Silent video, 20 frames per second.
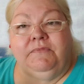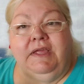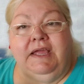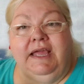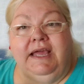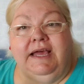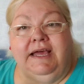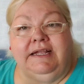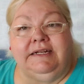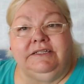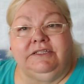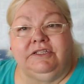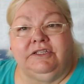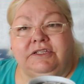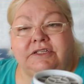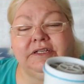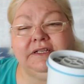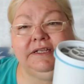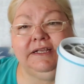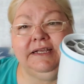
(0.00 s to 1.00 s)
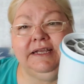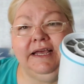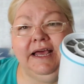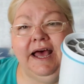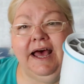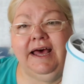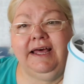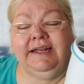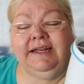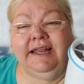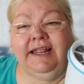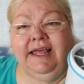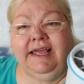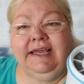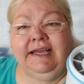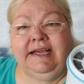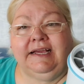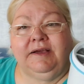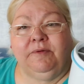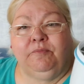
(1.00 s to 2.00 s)
And
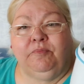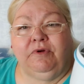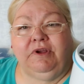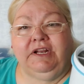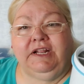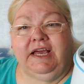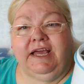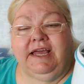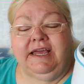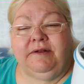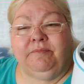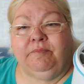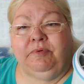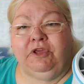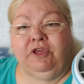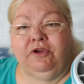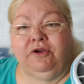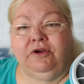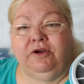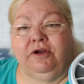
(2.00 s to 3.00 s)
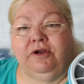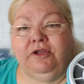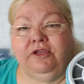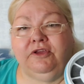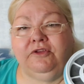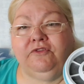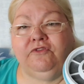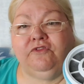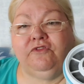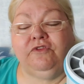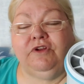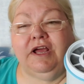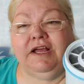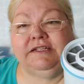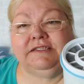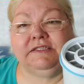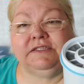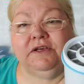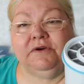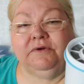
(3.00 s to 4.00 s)
unlike Brita and PUR, you do
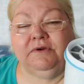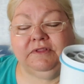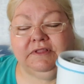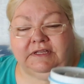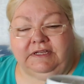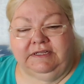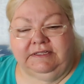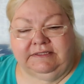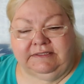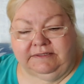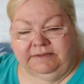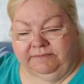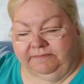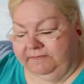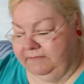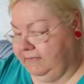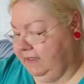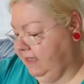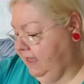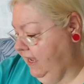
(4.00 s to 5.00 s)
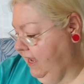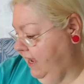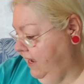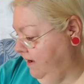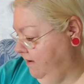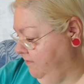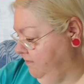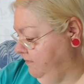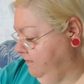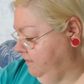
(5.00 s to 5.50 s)
not soap this, okay?